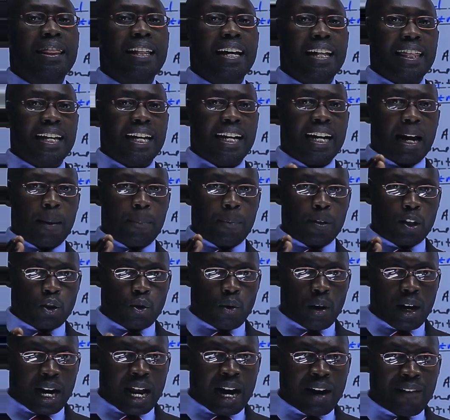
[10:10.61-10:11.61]
that the
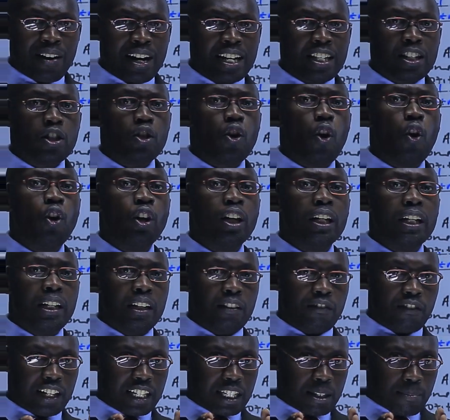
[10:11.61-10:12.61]
capital allowance or
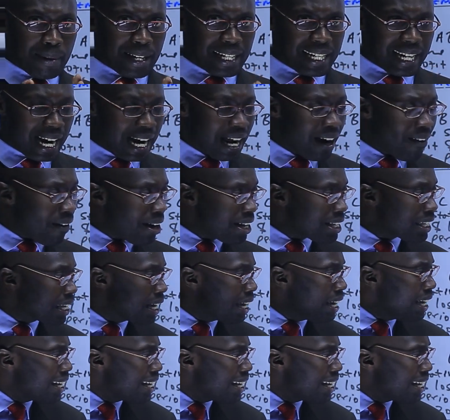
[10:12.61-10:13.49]
investment allowance